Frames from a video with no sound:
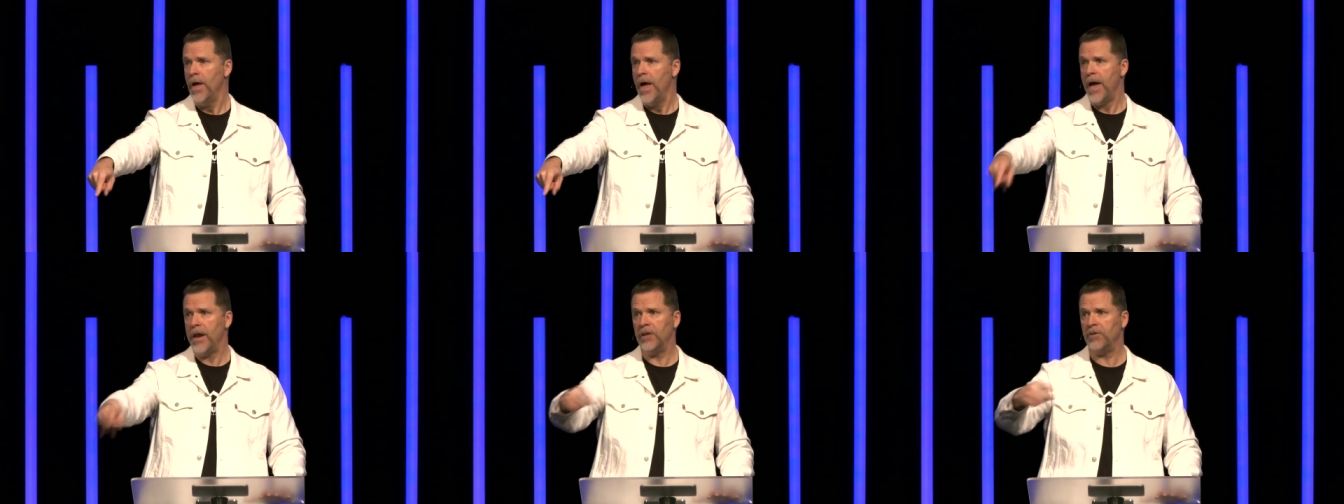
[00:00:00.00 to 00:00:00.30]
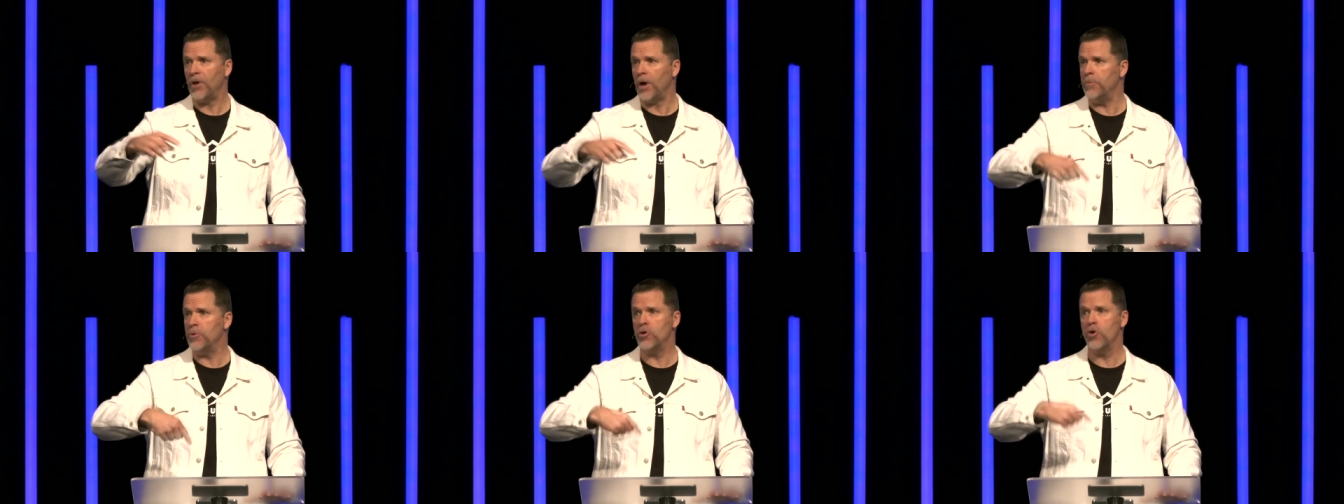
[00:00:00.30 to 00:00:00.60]

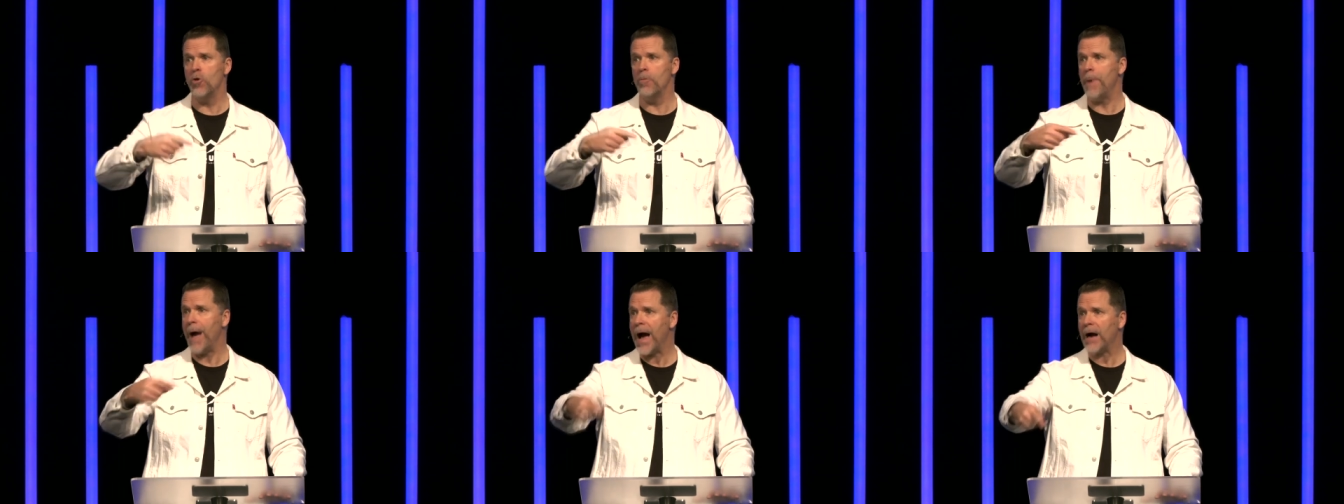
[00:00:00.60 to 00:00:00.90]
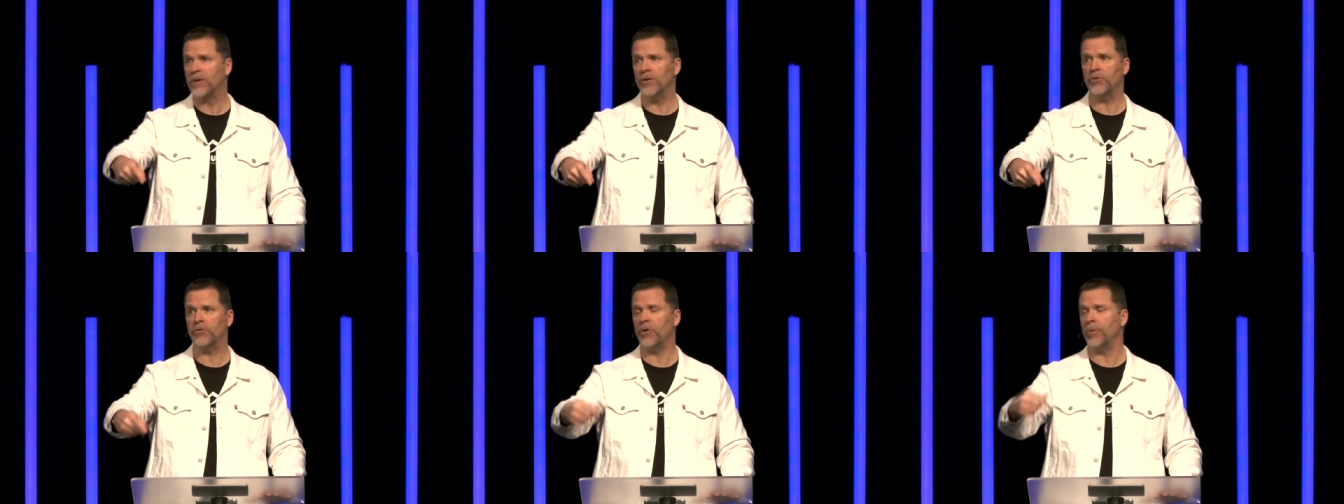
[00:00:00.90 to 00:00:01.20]
Anytime you go
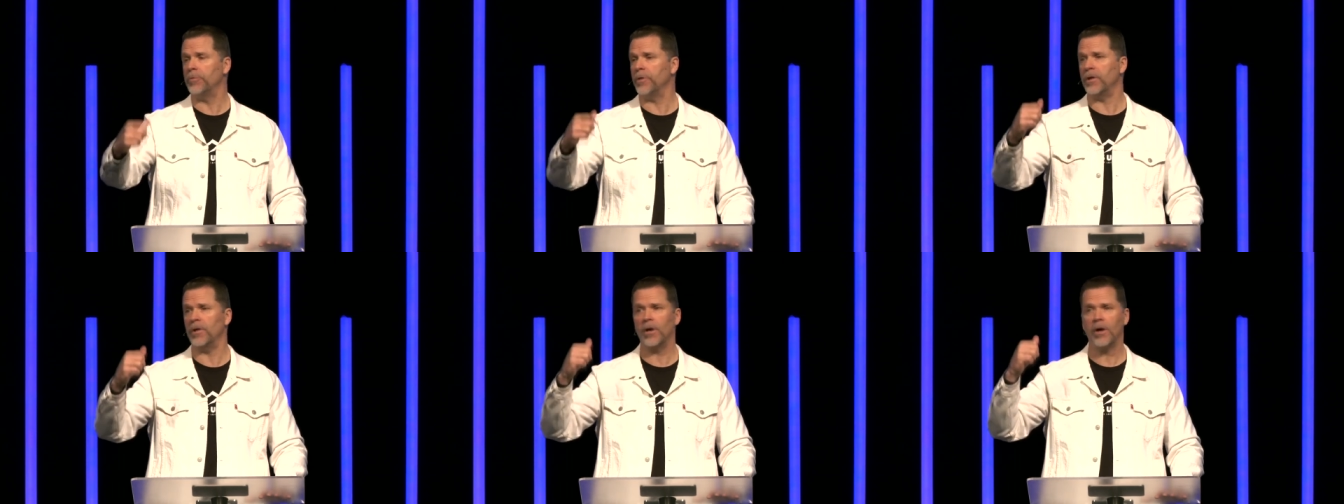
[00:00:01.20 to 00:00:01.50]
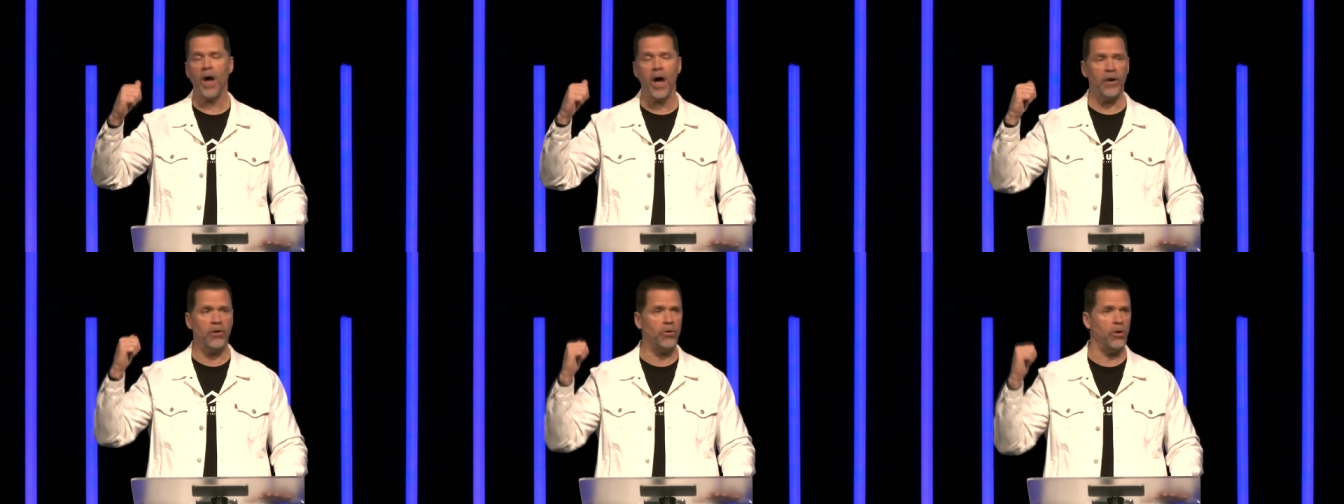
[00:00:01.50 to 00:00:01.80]
back to something that
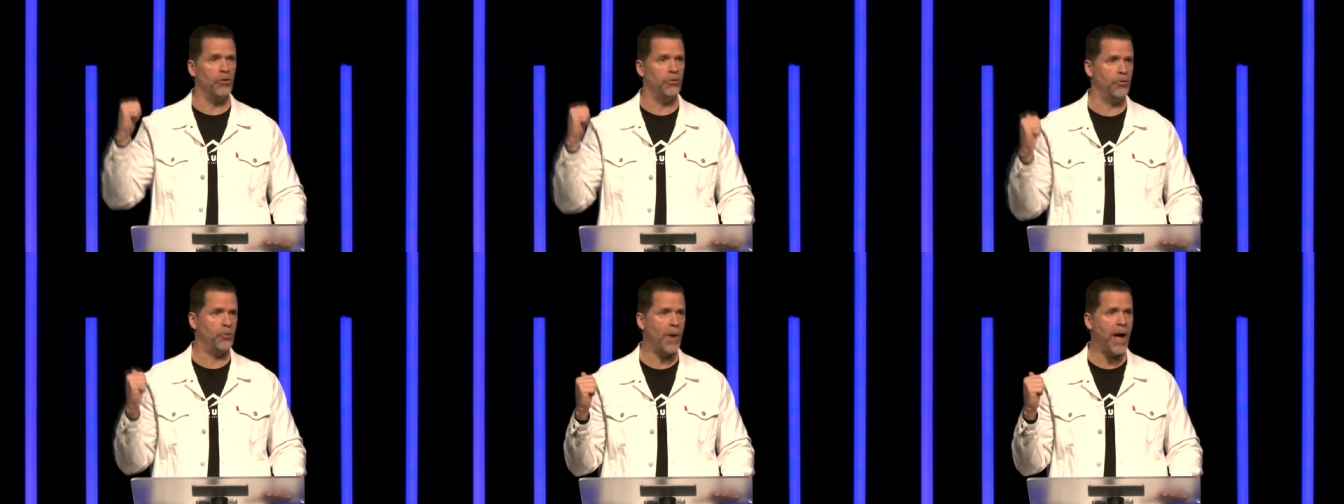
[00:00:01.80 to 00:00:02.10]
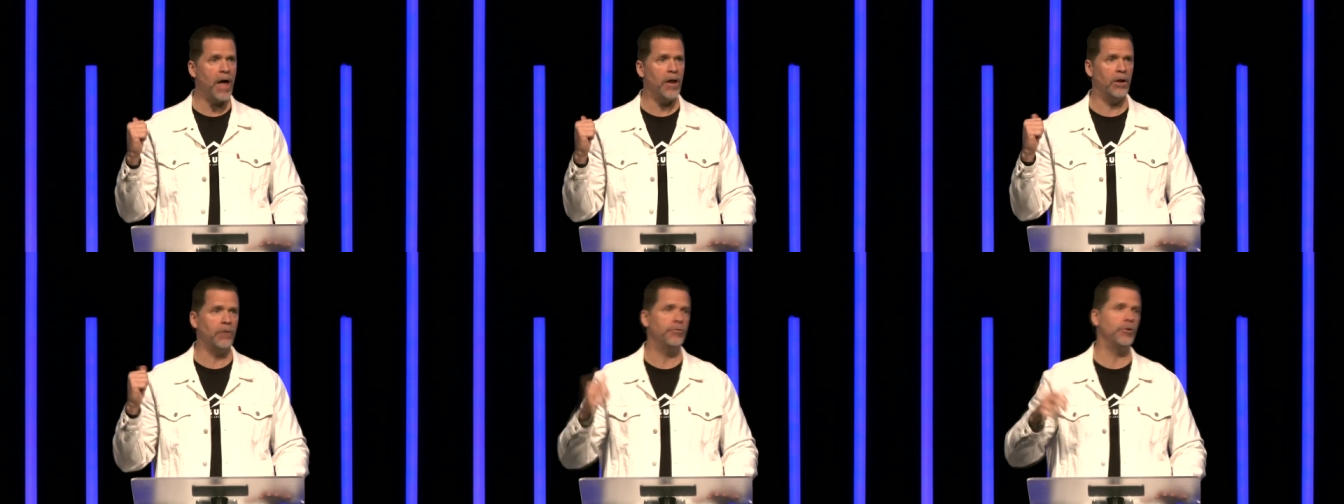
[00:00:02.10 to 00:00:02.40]
God called you
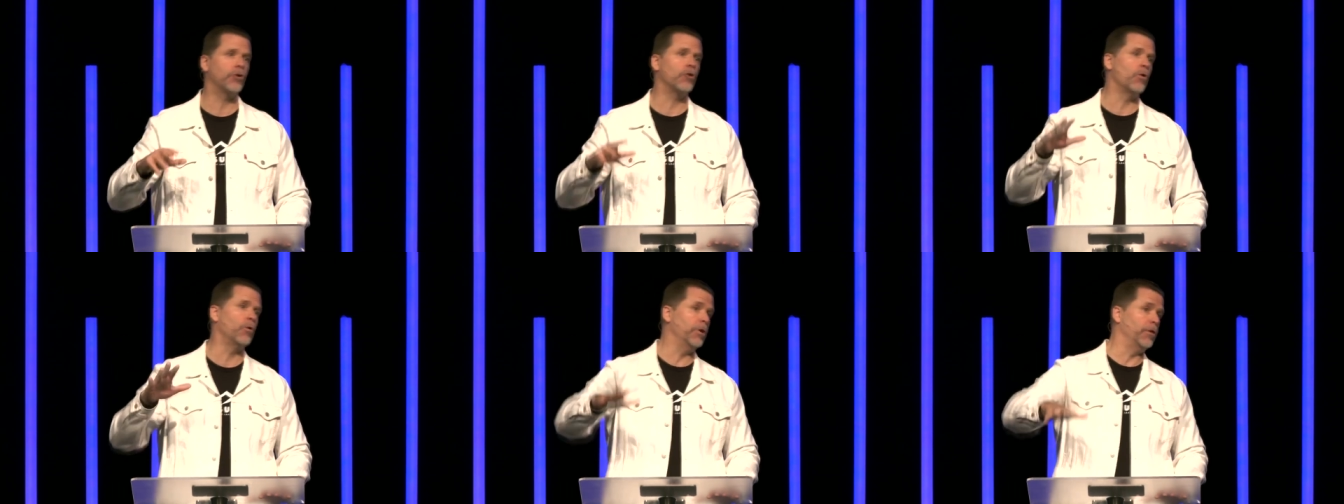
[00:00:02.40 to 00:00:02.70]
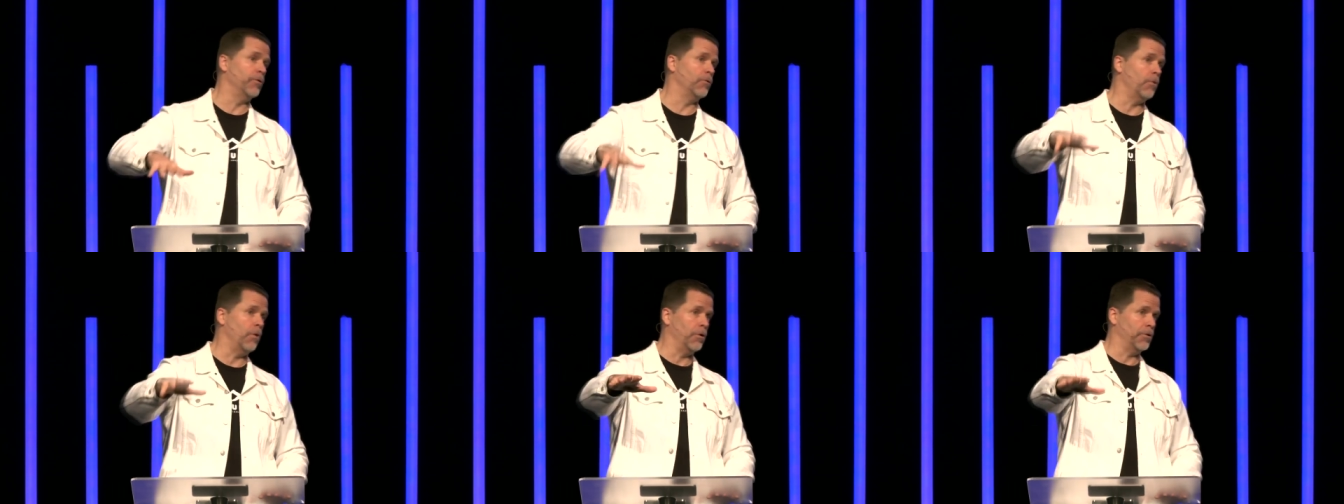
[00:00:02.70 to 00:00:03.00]
out of, you're going
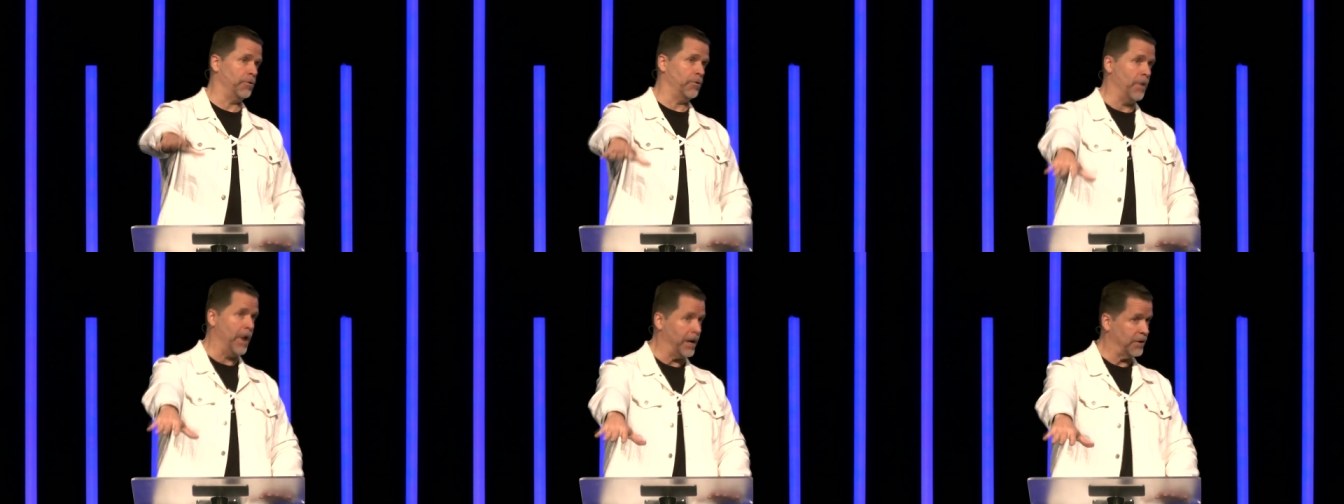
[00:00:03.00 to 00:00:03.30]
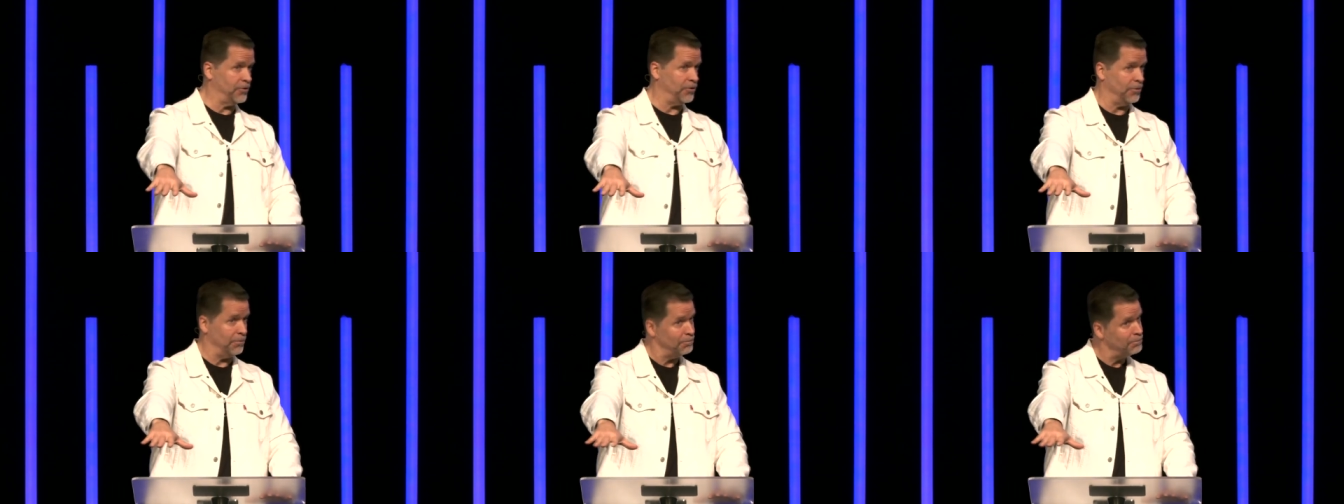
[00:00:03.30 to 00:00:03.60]
in the wrong
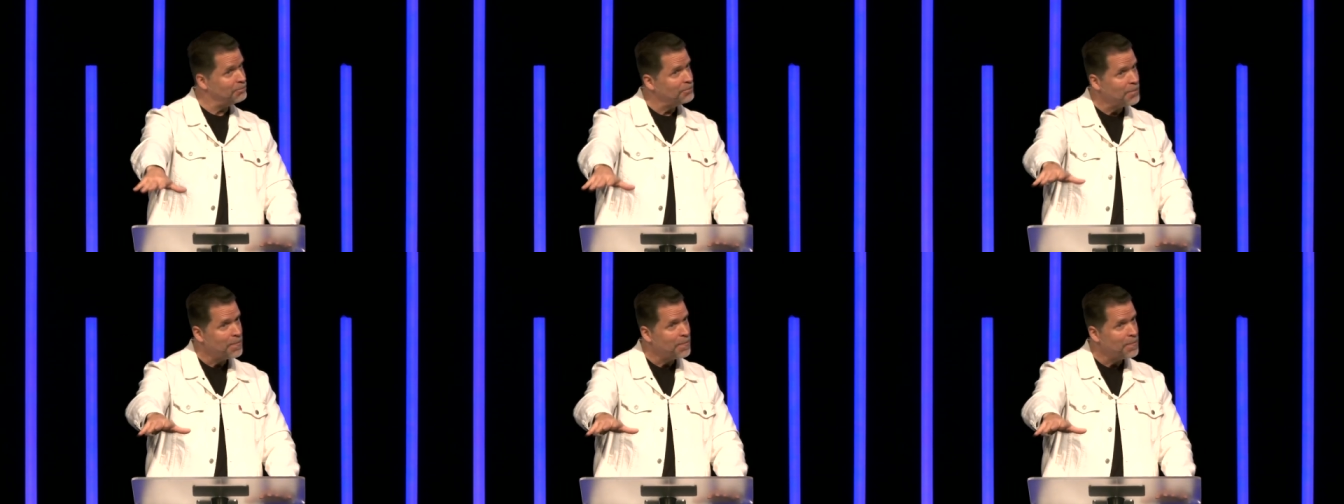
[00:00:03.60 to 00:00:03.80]
direction.